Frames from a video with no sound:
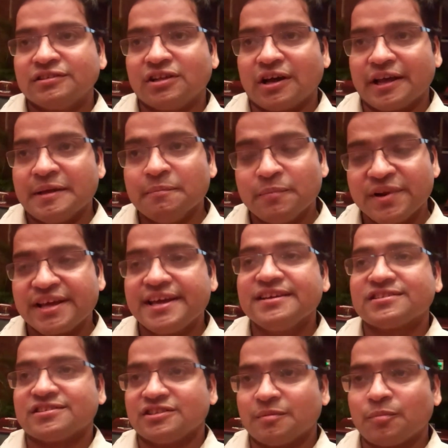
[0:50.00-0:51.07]
the
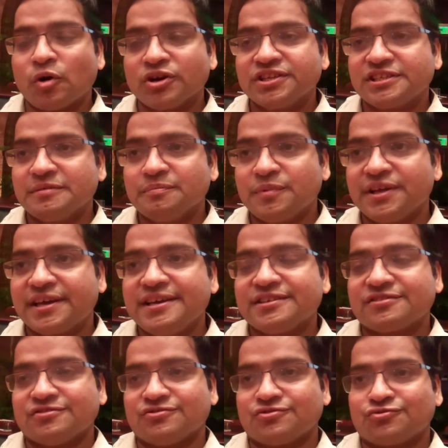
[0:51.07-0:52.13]
implication, the policy
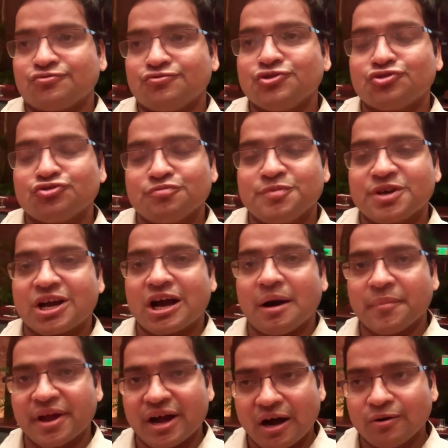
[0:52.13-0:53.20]
implications which would be
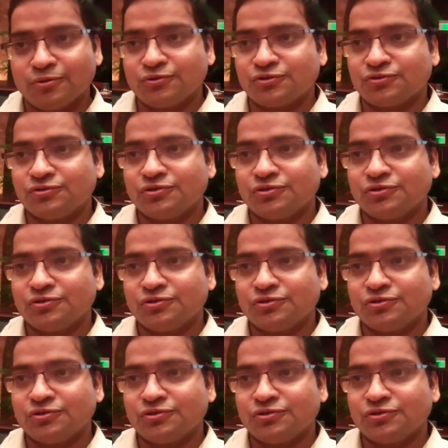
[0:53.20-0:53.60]
coming out